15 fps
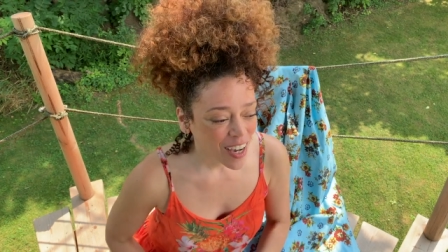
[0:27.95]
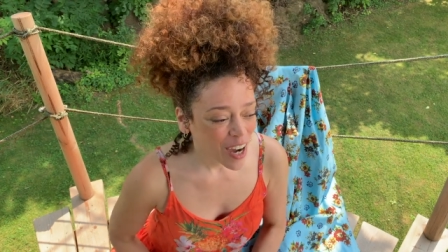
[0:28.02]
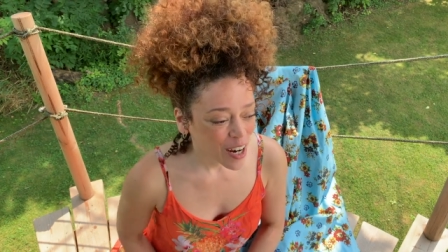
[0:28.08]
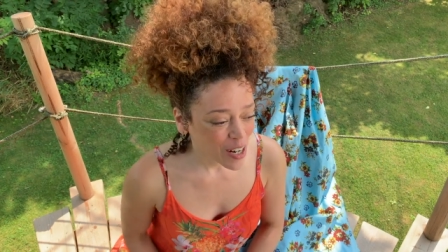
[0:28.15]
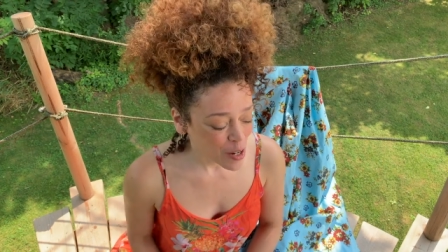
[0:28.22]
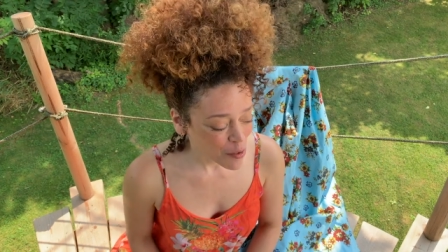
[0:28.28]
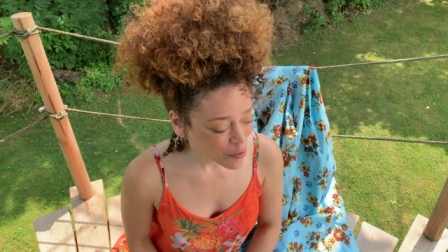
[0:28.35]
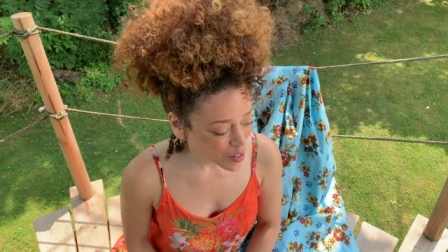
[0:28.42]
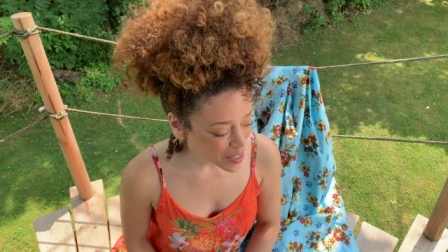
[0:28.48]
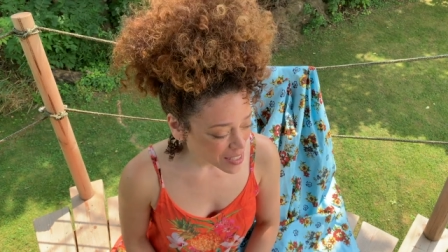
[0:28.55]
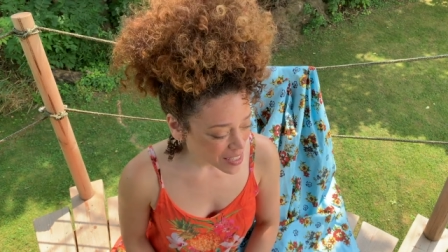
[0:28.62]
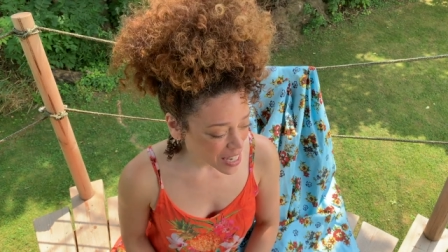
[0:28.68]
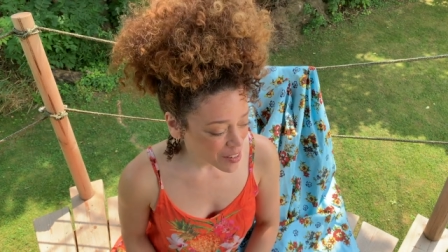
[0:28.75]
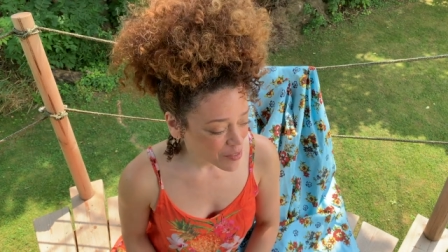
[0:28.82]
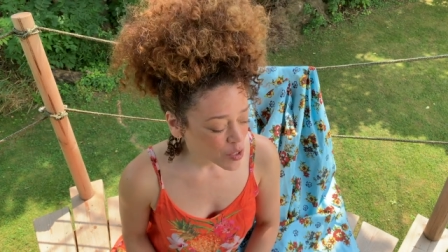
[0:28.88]
and our
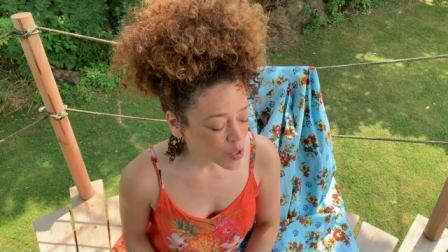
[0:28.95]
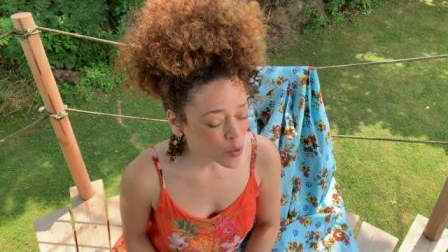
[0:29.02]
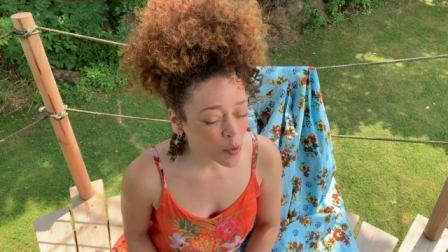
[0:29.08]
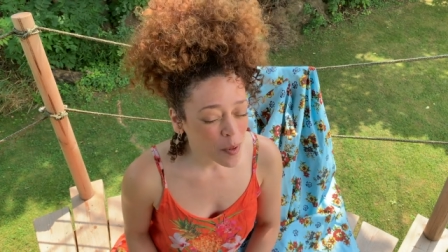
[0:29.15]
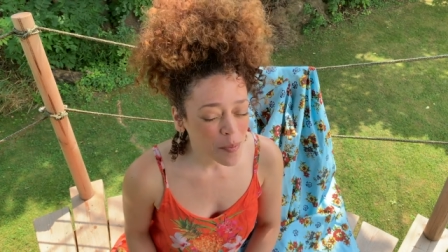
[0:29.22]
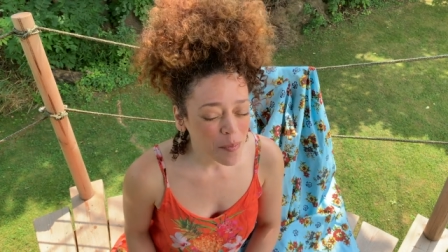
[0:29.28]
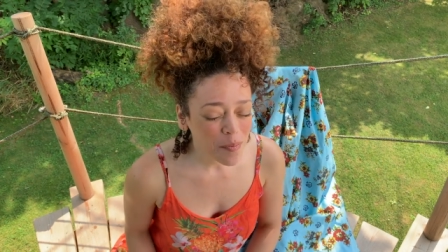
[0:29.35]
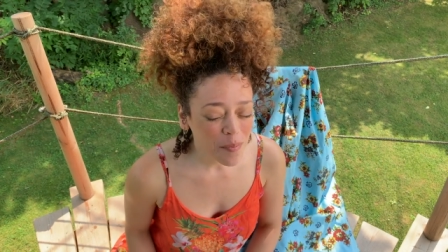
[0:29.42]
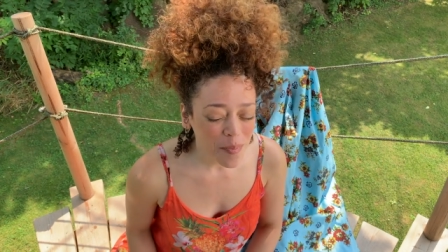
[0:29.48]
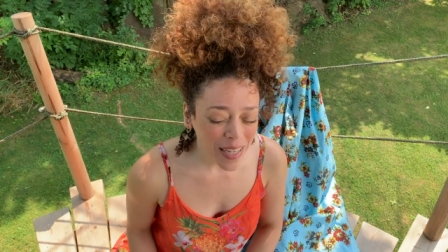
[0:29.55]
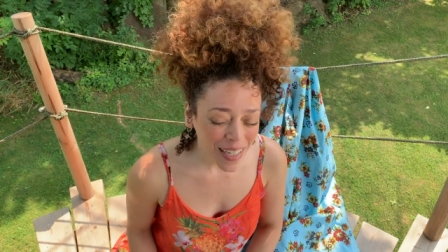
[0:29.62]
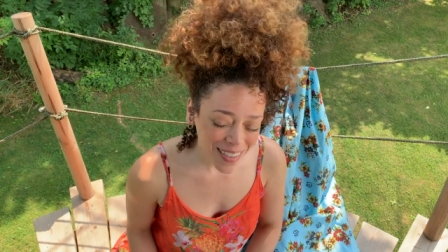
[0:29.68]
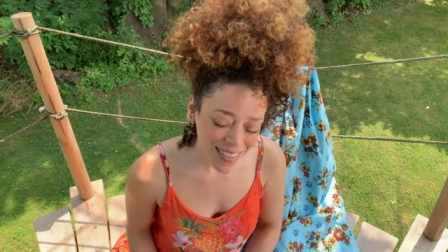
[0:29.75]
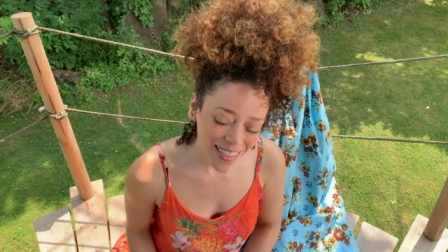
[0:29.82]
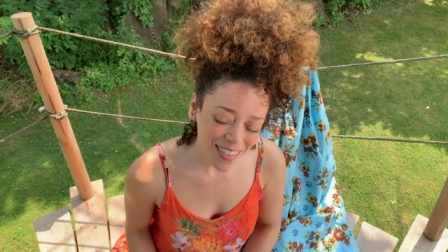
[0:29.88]
friends have two
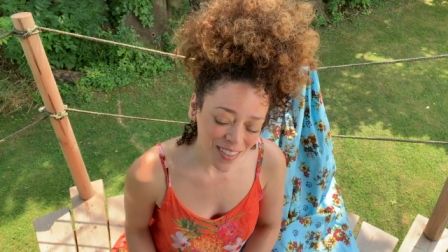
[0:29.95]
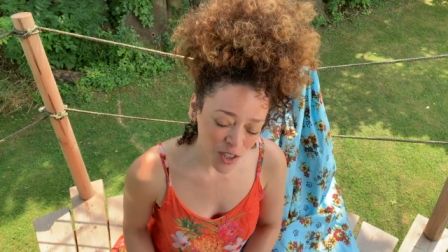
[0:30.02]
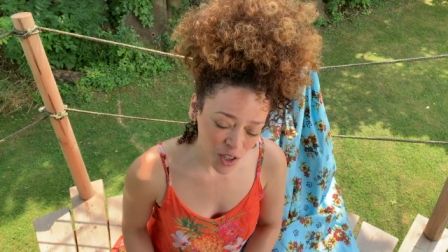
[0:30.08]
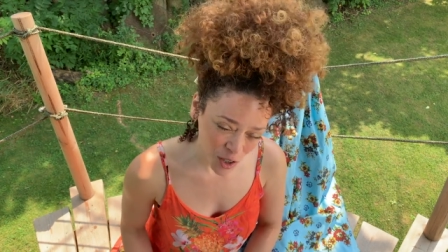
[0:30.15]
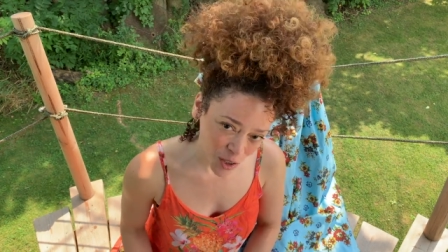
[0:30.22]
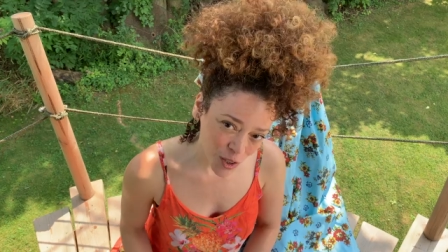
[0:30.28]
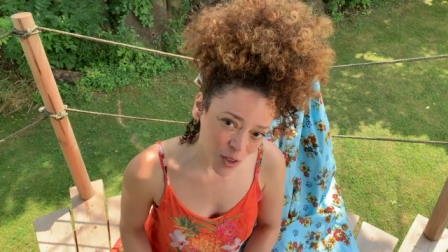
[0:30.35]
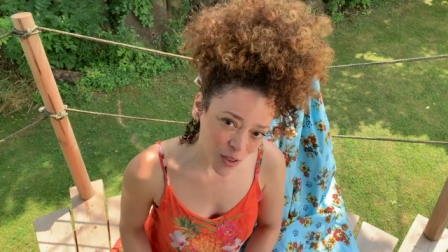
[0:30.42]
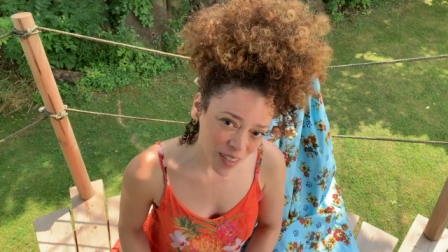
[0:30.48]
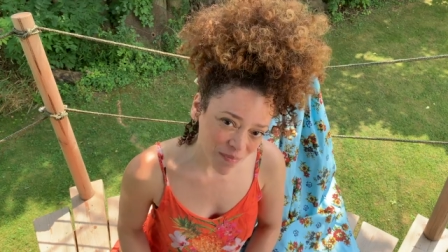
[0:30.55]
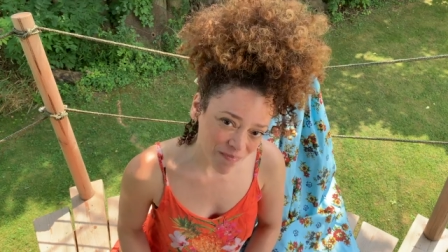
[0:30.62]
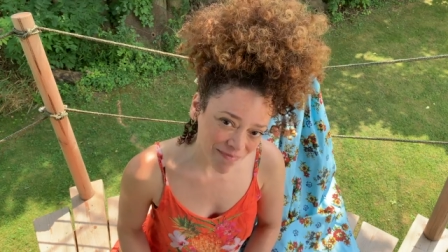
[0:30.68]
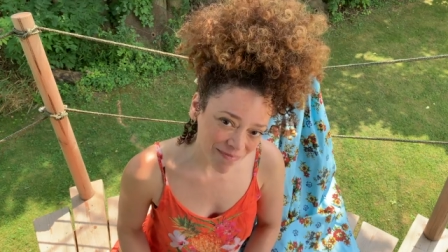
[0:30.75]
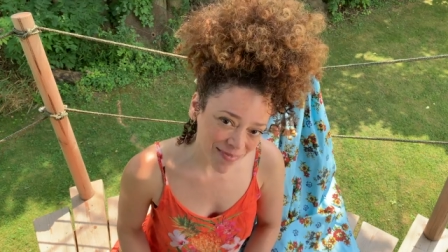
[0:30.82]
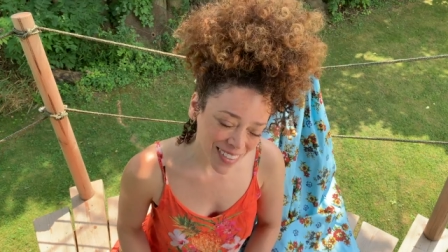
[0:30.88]
amazing
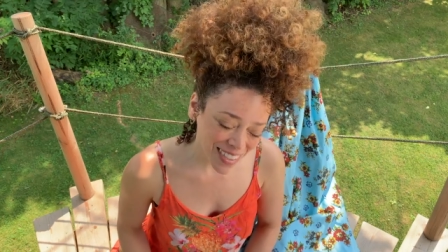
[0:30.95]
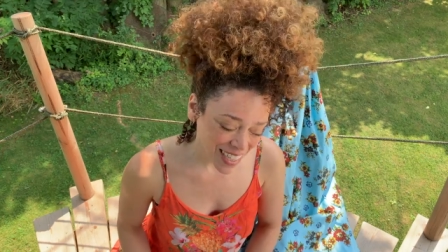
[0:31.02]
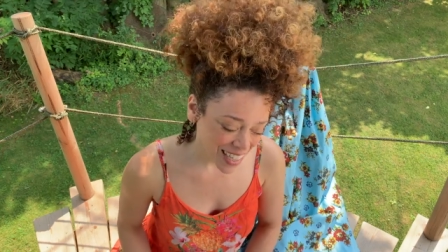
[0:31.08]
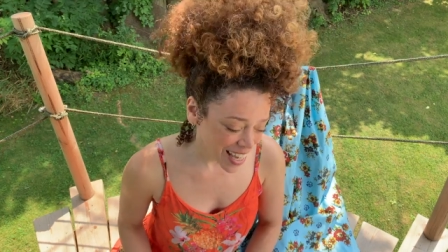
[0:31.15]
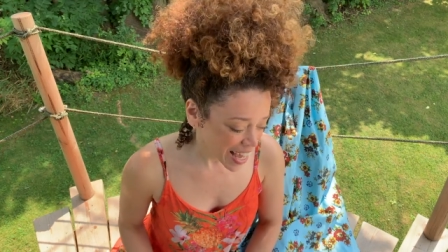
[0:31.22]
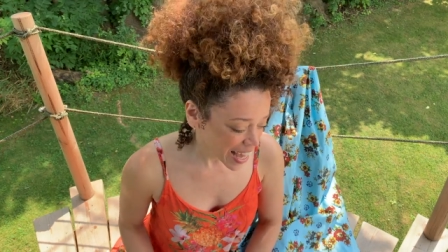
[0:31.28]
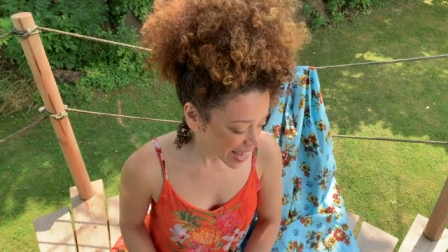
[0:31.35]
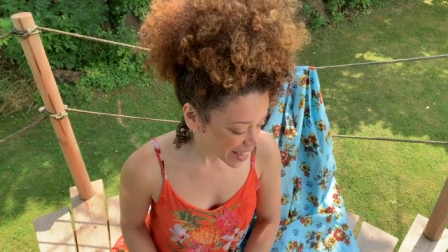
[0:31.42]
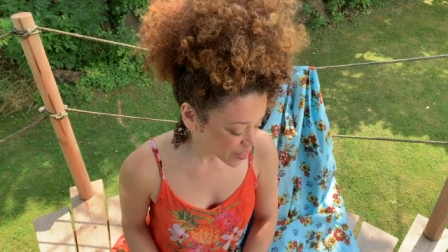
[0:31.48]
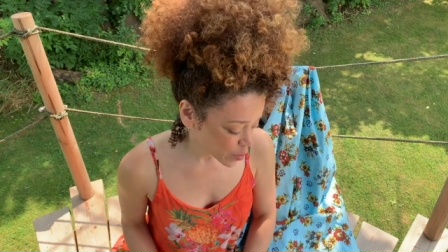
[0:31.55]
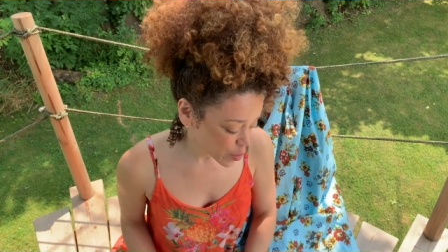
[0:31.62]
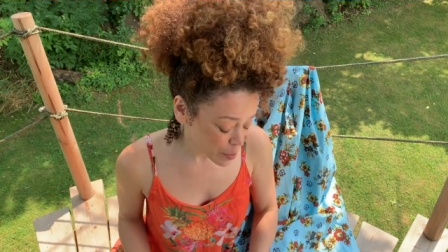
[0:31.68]
children, and their